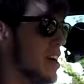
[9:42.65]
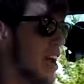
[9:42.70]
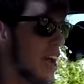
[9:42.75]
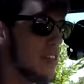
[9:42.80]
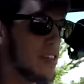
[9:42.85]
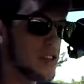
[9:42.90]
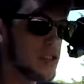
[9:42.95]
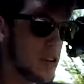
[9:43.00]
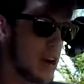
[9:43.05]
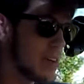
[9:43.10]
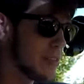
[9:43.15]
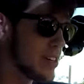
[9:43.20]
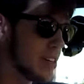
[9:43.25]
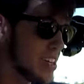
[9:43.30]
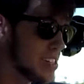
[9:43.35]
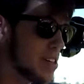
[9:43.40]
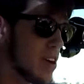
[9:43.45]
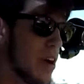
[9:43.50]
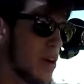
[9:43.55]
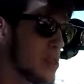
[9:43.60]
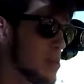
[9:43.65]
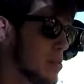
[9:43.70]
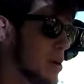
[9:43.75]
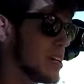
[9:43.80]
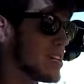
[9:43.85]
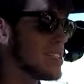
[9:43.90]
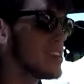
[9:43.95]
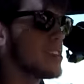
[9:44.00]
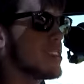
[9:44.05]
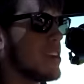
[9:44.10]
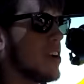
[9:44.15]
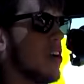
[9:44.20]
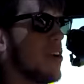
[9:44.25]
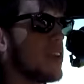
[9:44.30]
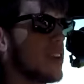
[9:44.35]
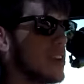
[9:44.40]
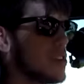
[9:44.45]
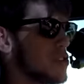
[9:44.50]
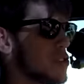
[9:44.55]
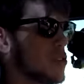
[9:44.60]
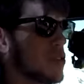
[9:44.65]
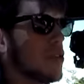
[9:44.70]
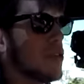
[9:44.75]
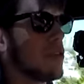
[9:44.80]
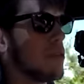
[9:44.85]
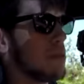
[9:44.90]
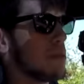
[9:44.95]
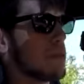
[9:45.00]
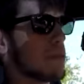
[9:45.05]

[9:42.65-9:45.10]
and the driver has all the buttons and all the control.